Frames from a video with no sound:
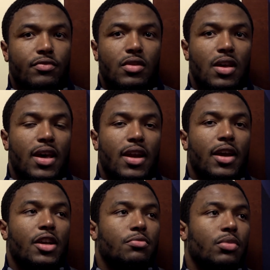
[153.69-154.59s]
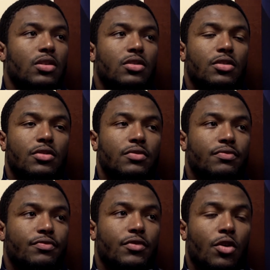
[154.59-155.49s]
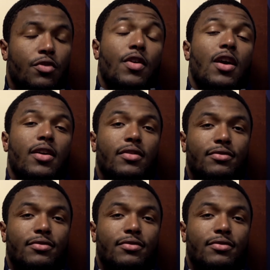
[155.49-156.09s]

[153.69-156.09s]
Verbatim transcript: It had an edge blitzer on the right,